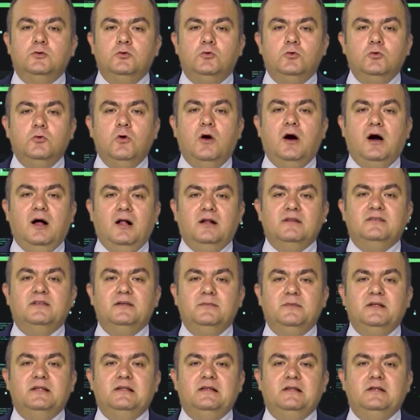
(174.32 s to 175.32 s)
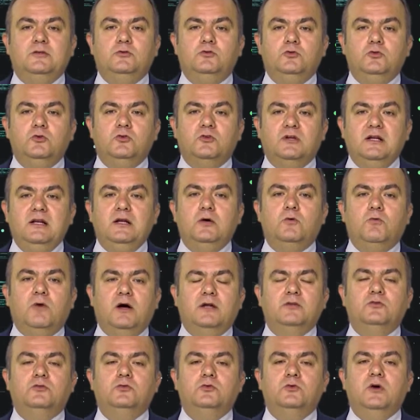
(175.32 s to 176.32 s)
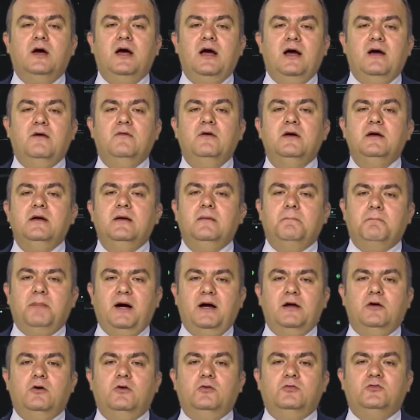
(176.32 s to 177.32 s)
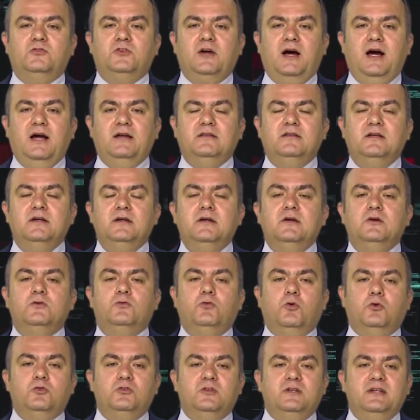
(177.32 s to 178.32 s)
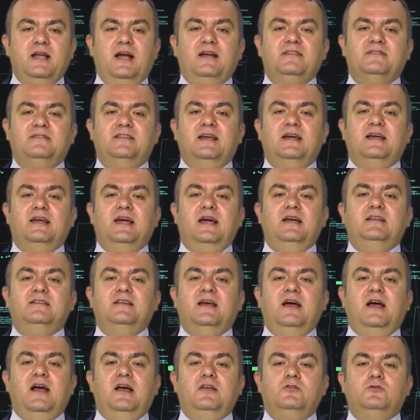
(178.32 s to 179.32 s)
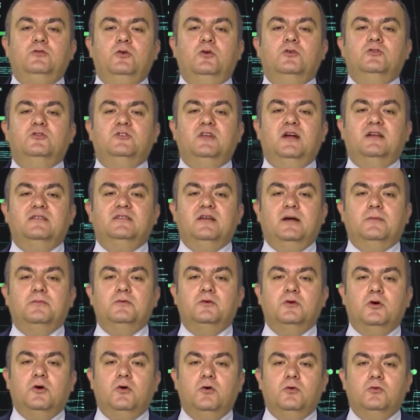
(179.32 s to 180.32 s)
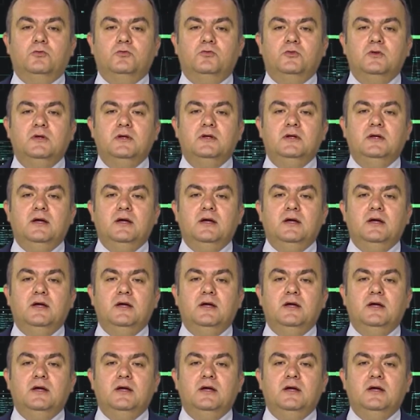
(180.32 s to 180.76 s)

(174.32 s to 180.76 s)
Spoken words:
Who ultimately do you really want to have by your side for the next decade as your startup grows?